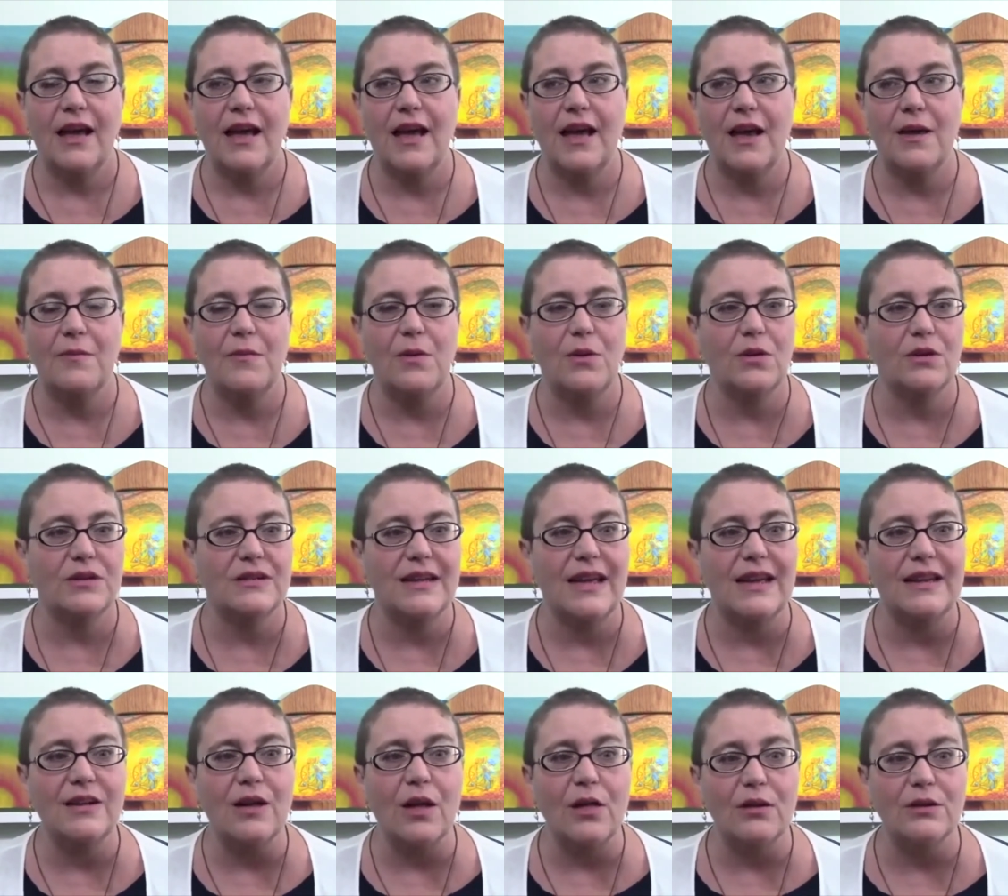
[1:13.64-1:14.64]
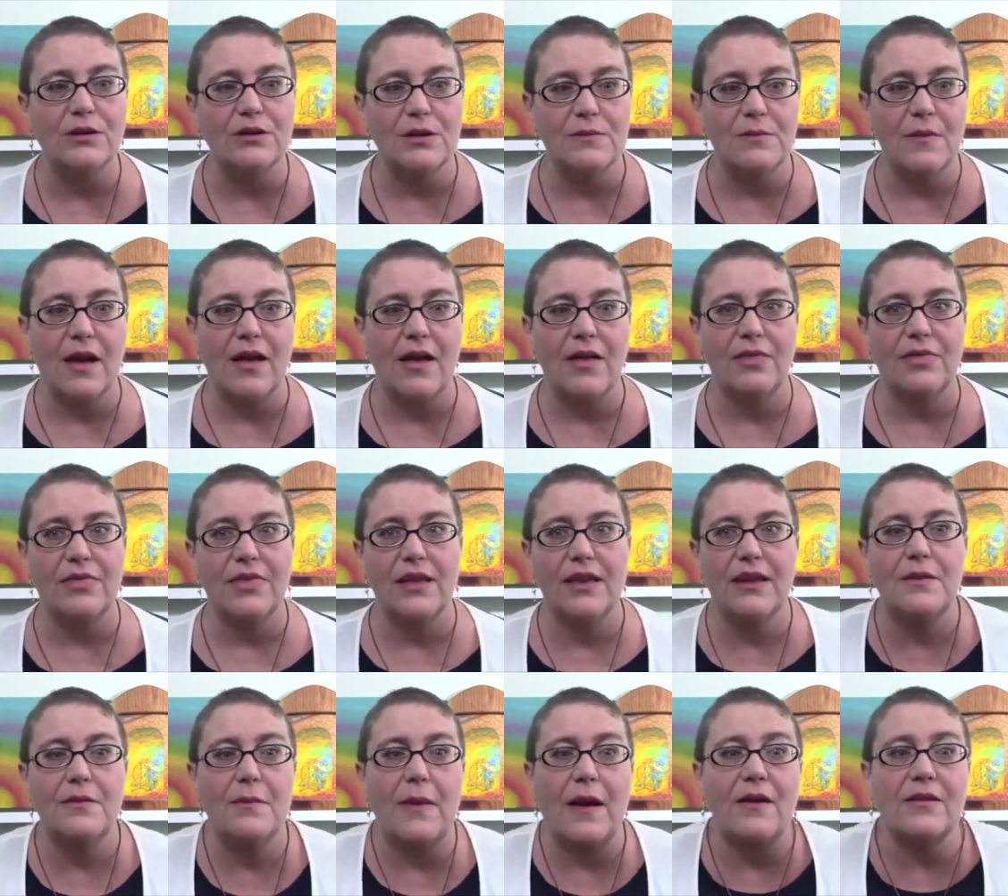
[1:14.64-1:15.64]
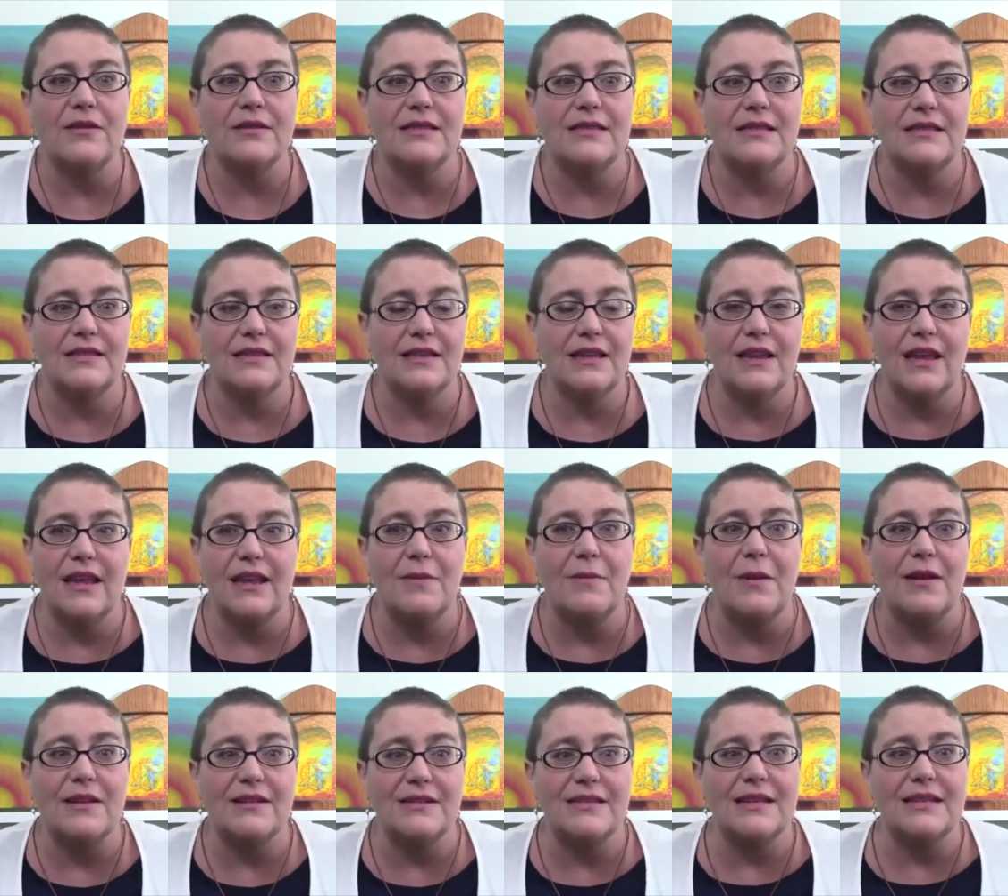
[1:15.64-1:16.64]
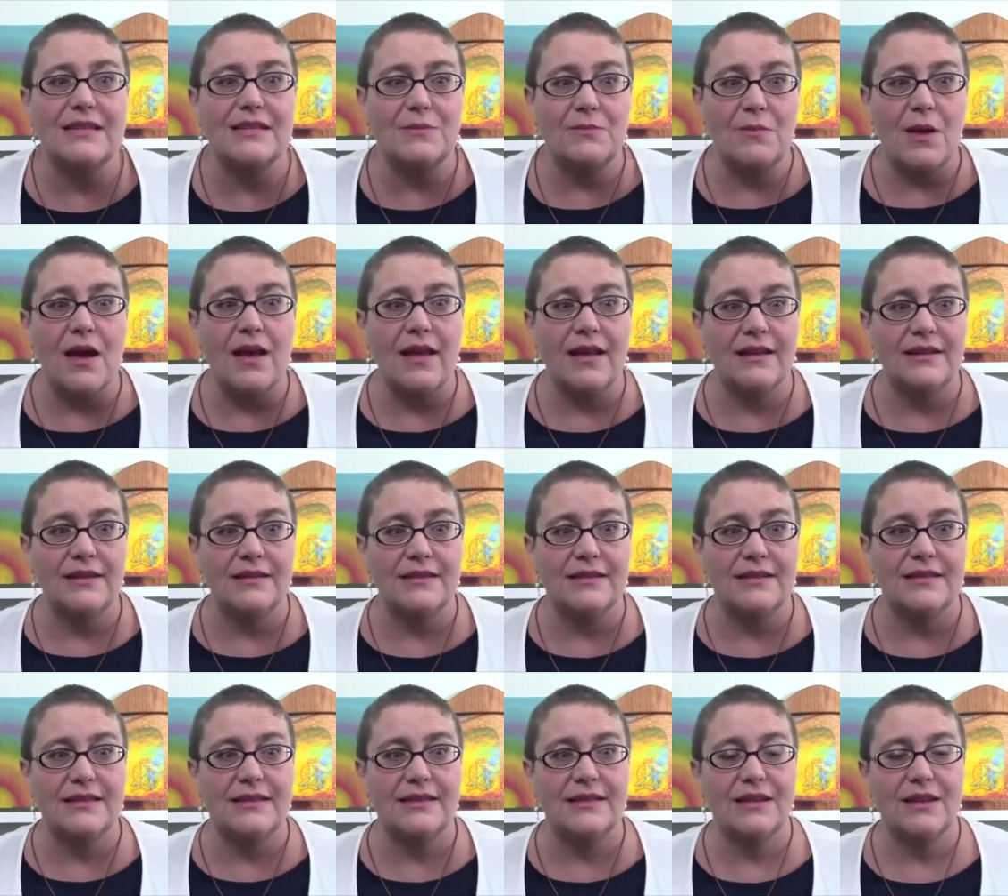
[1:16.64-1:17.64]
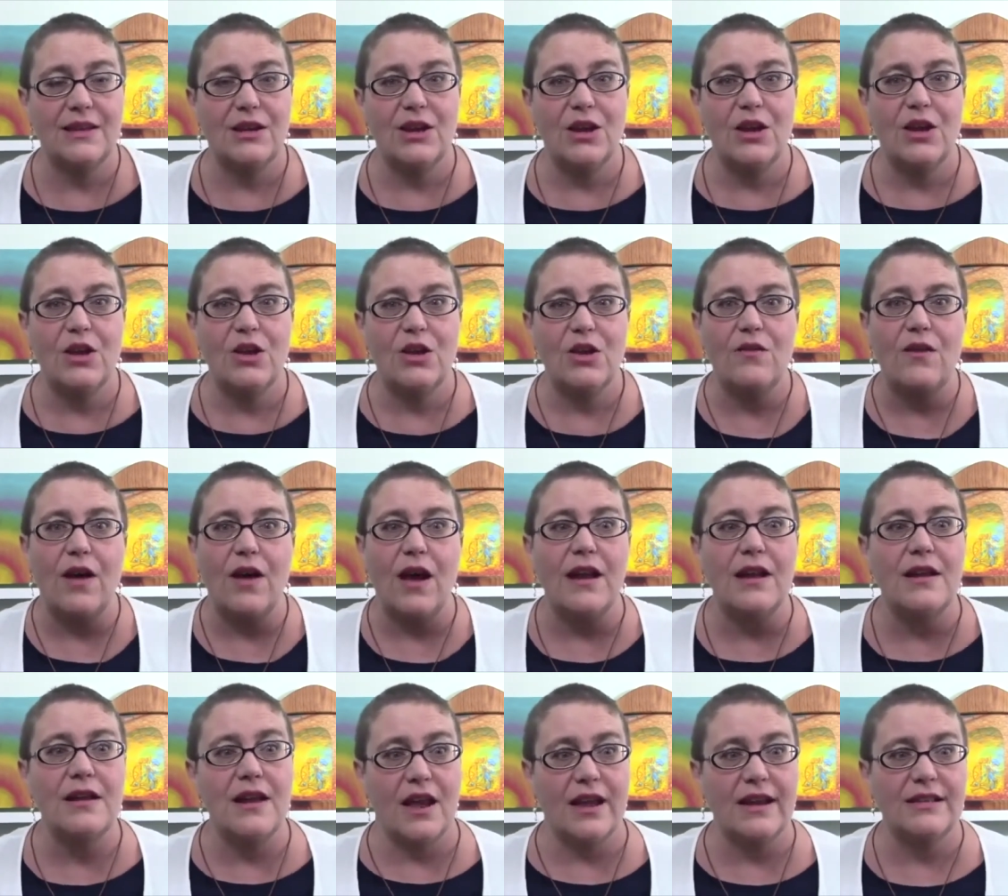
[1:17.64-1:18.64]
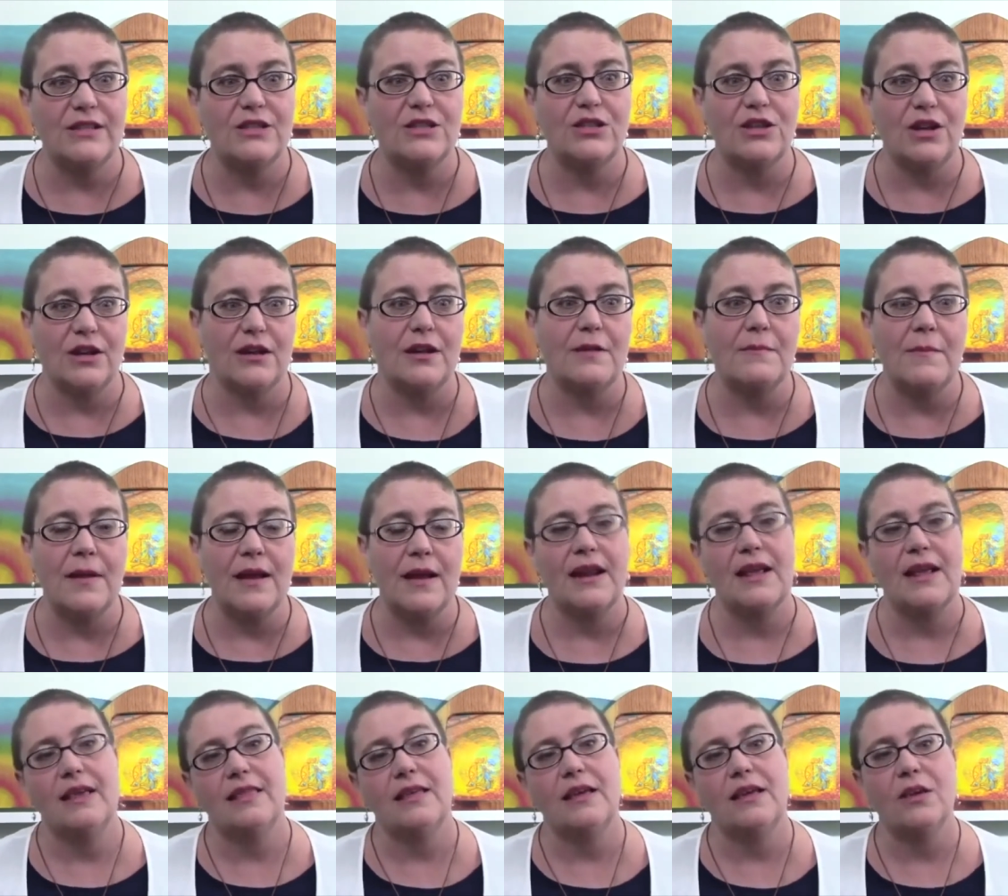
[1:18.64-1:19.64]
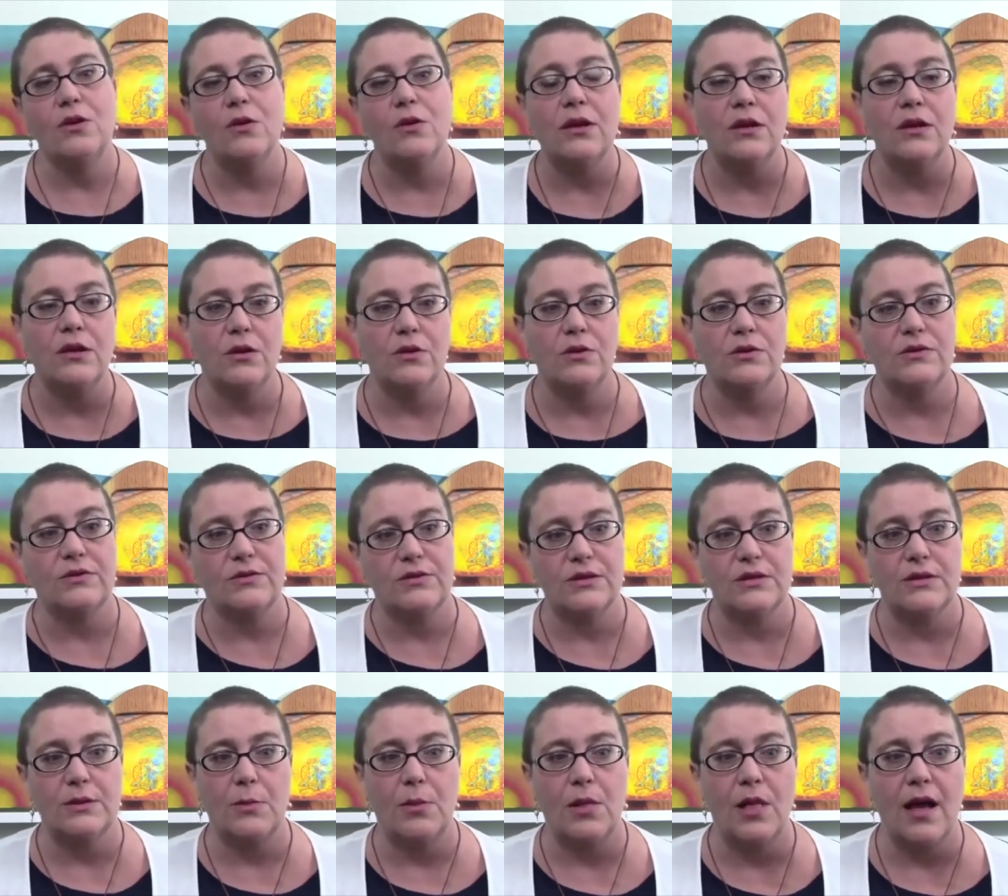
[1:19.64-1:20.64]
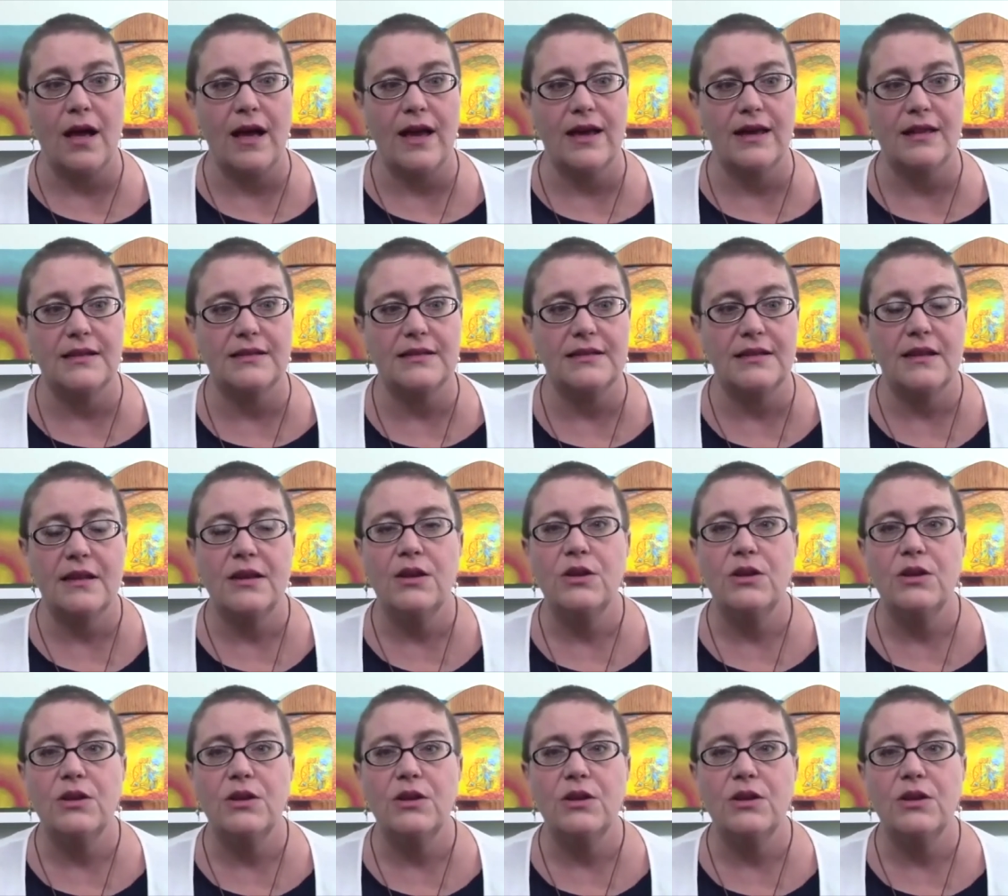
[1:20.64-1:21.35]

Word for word: um, or ten dollars a month in about in about six months, you've got a nice chunk of money that you can use for supplies.